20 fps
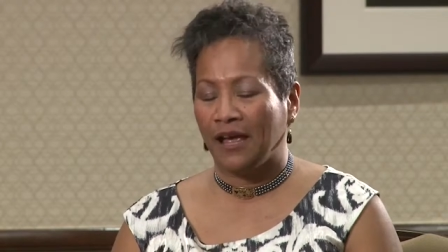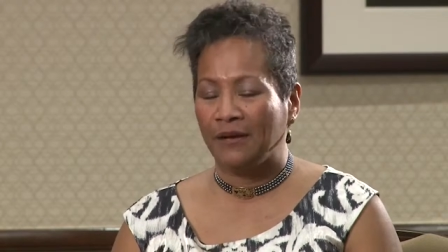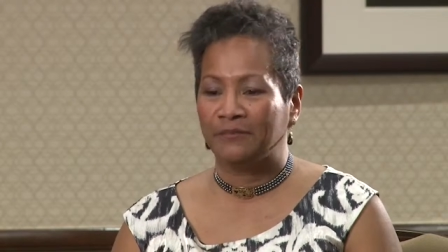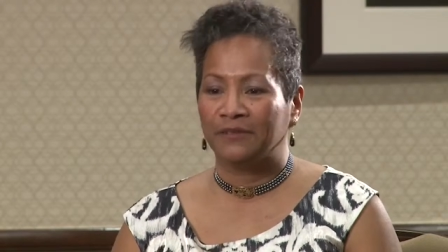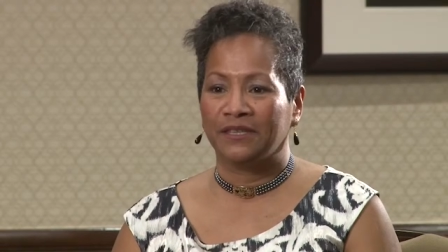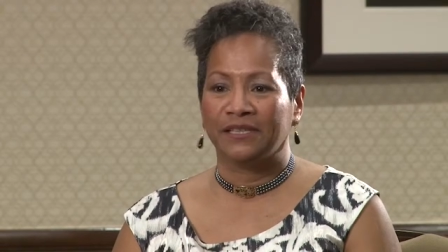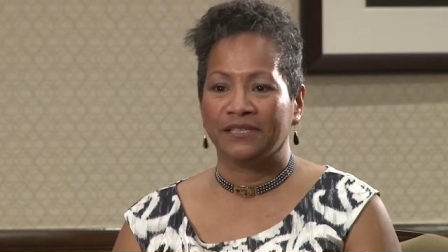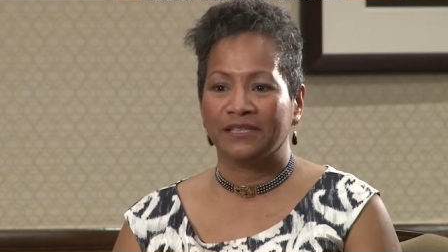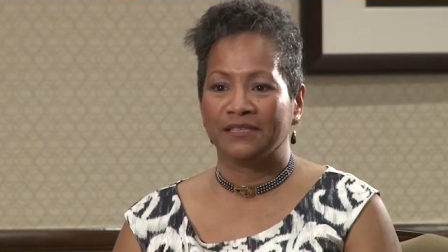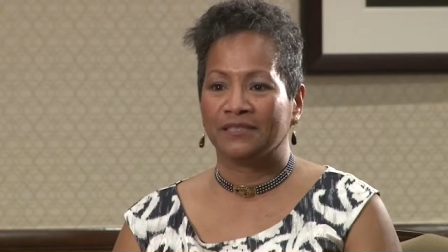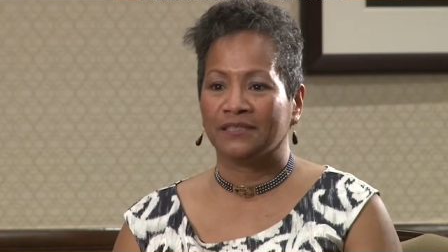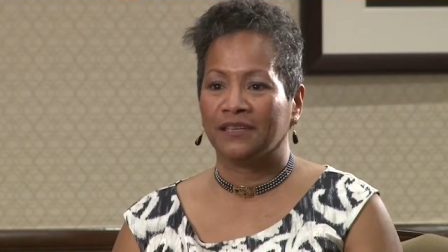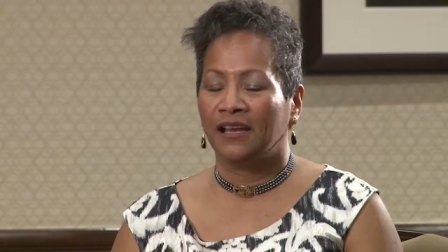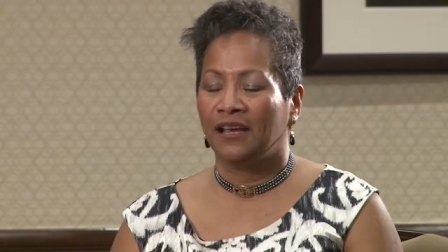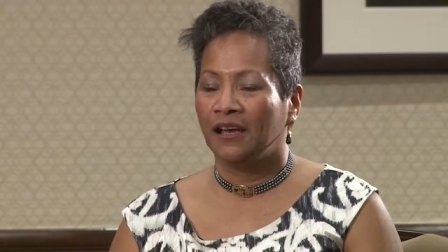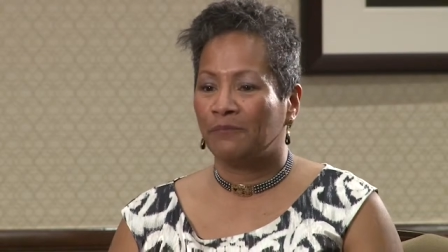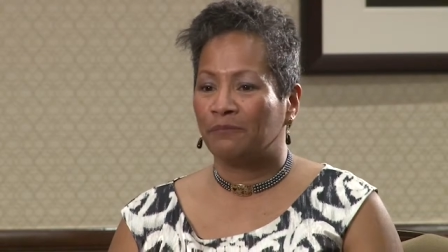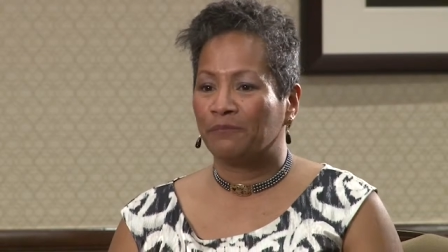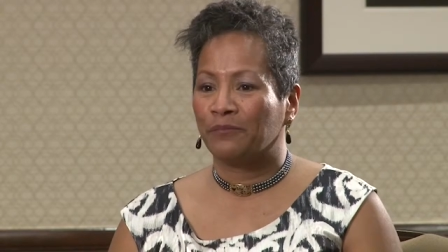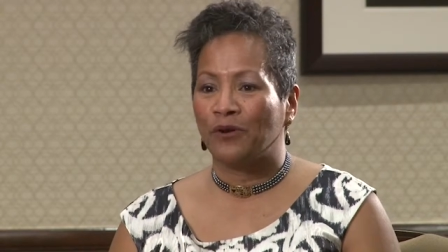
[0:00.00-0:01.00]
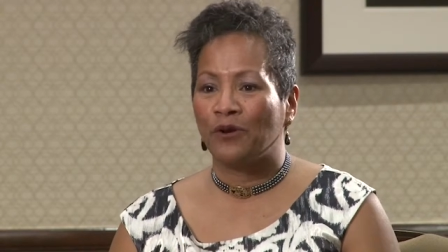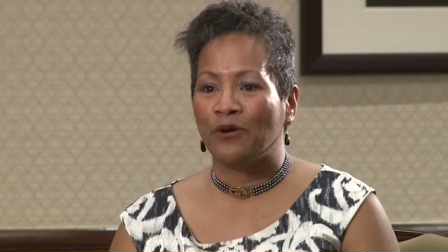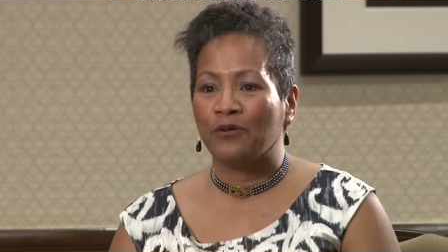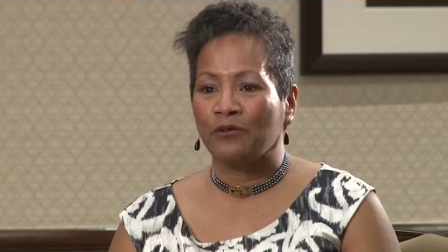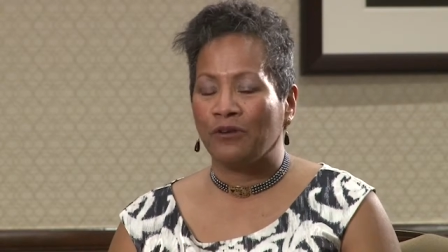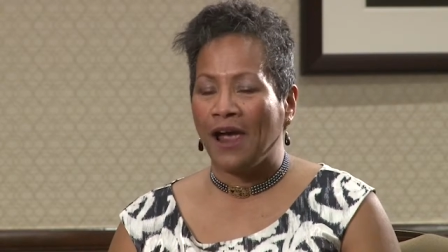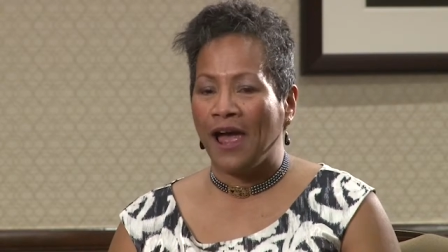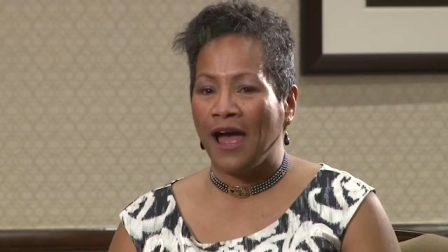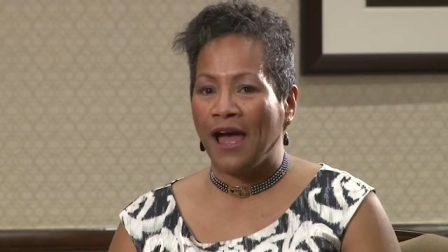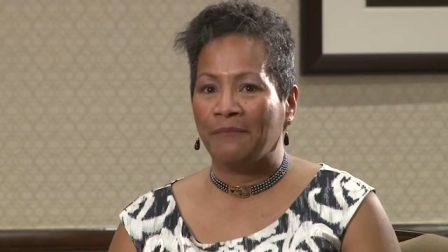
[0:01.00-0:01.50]
I mean, this
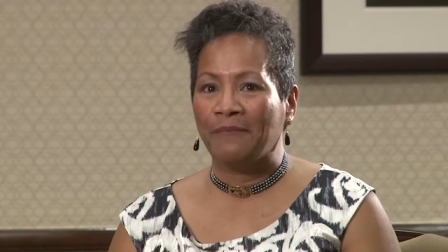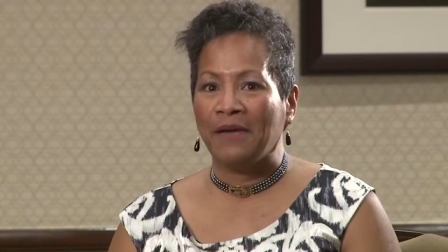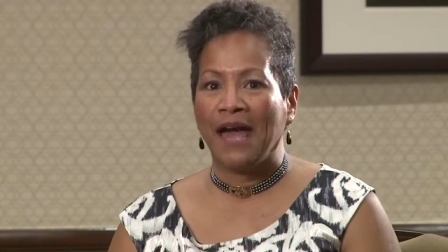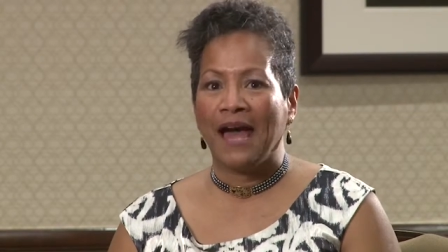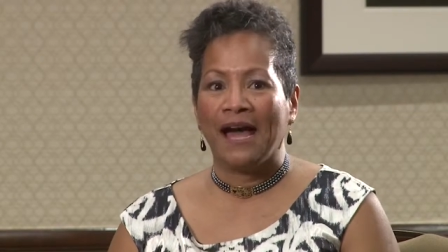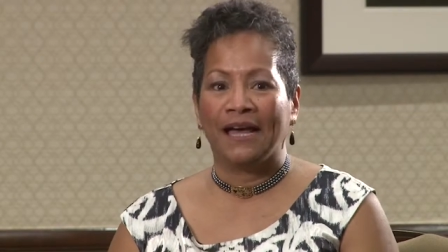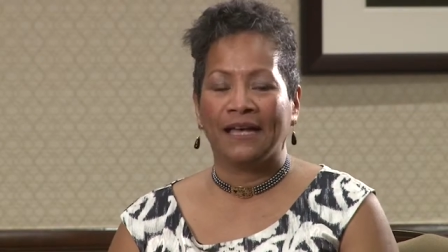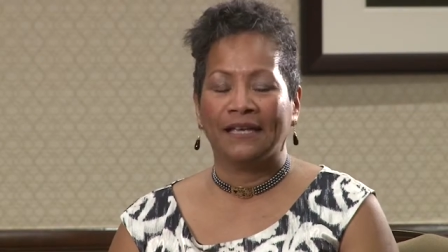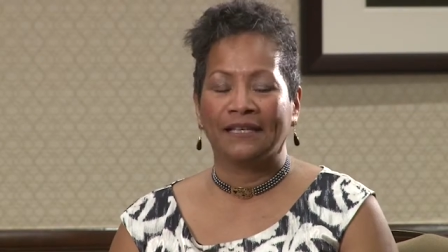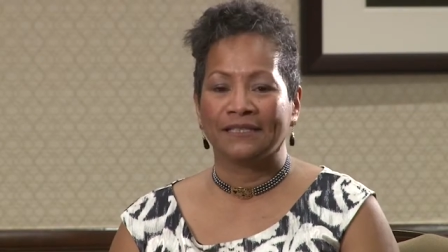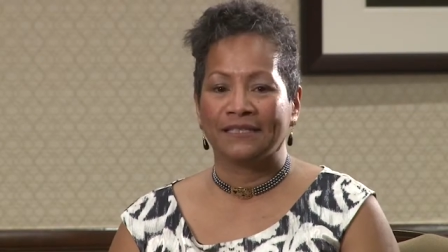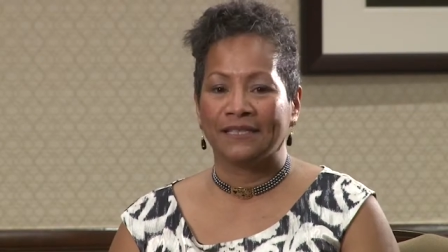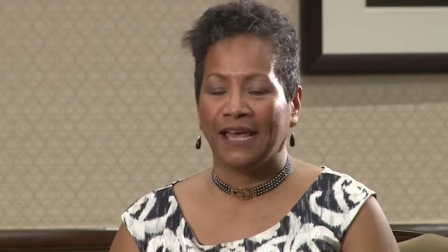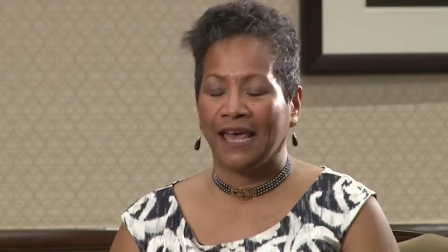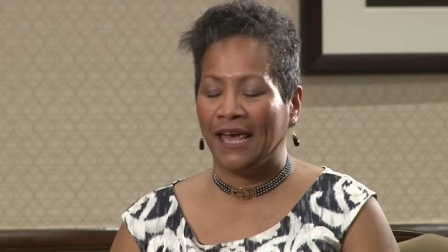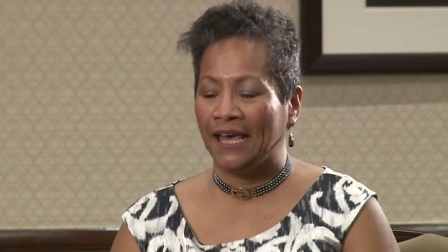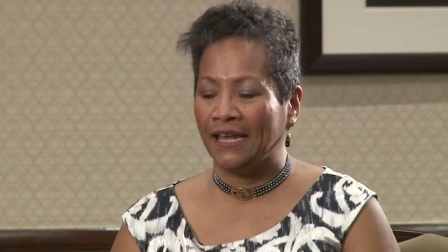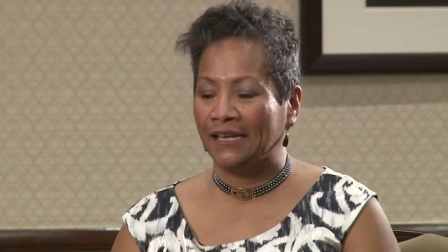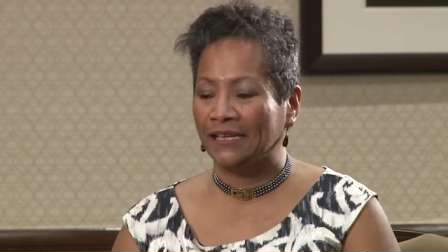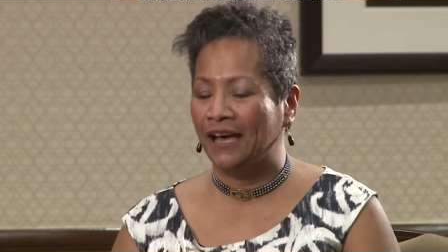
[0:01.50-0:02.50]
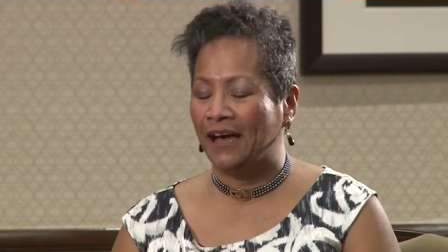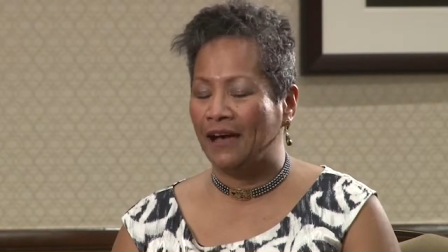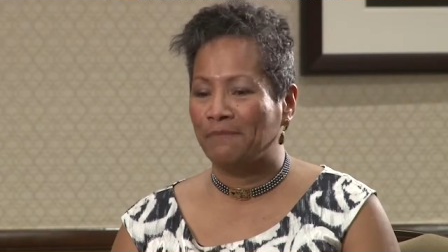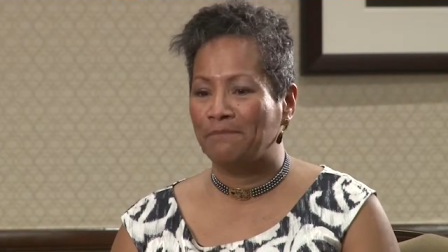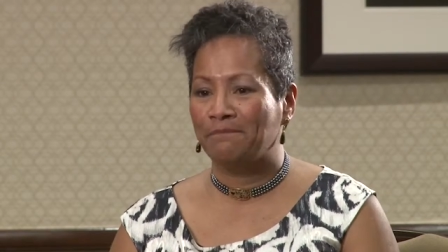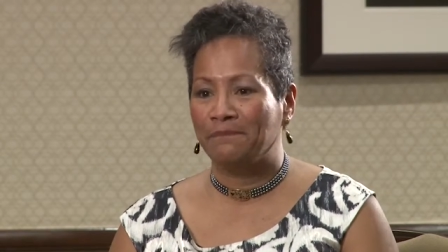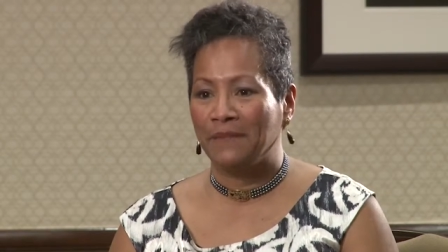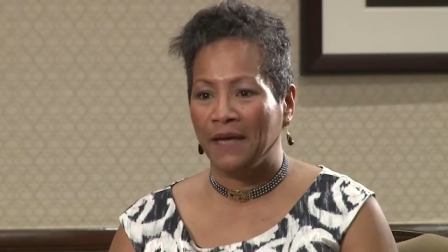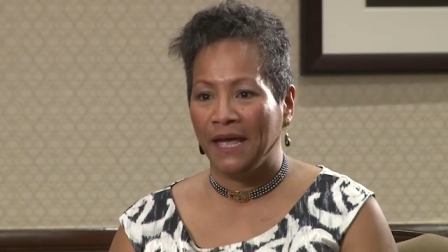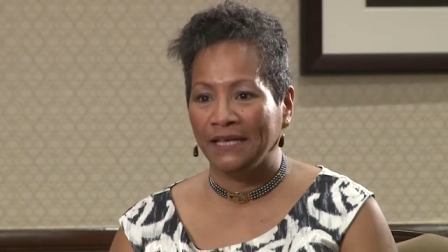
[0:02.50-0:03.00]
program has an
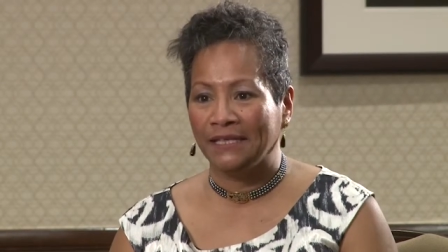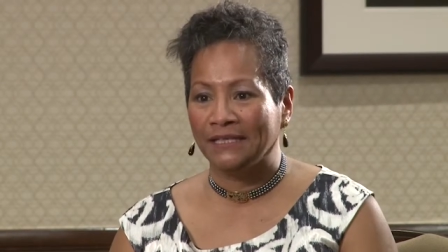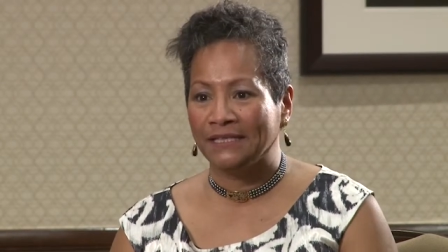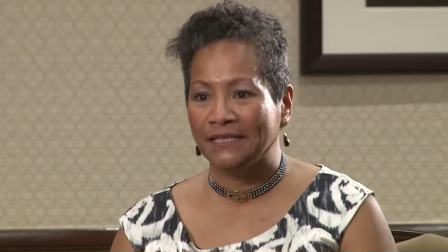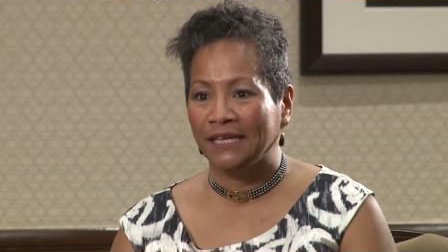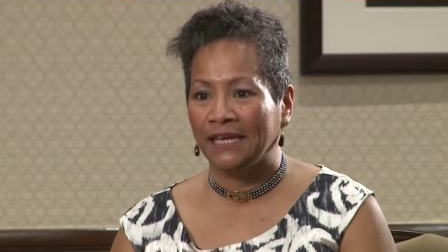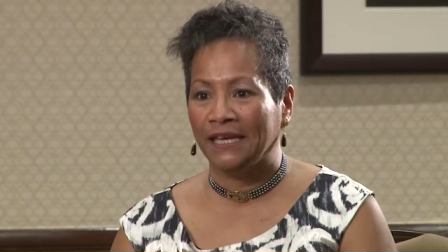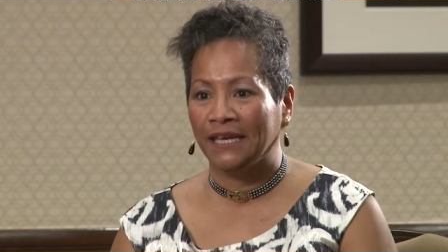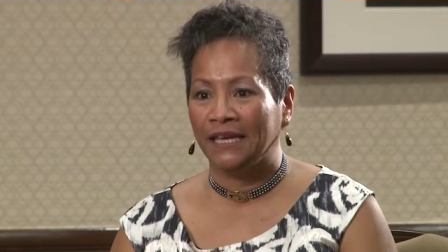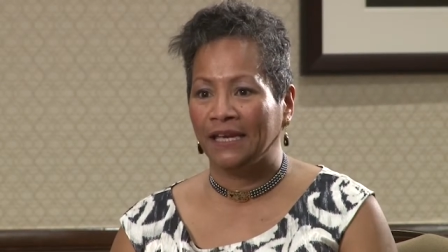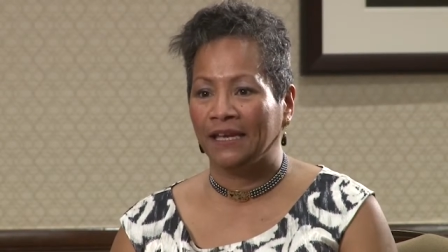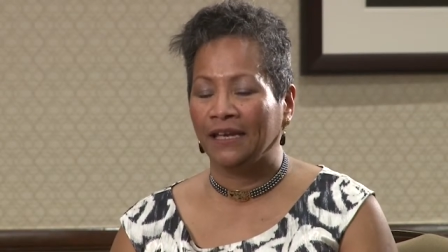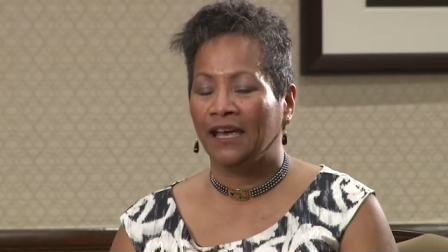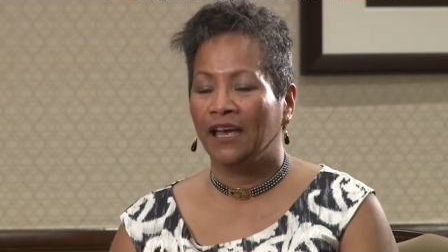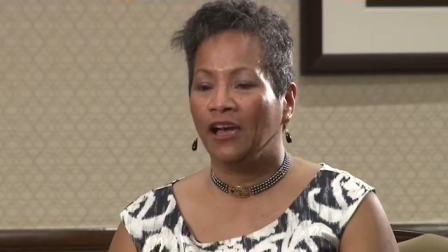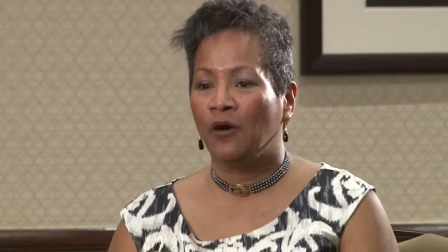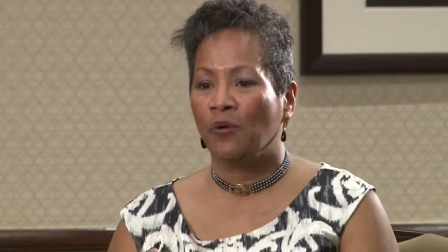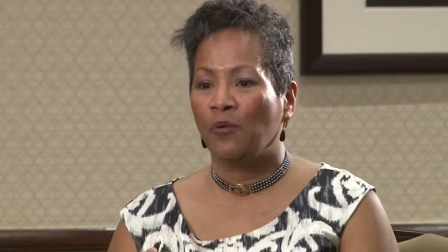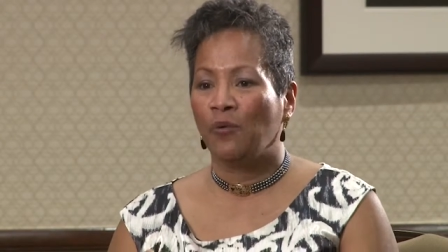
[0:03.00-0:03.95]
amazing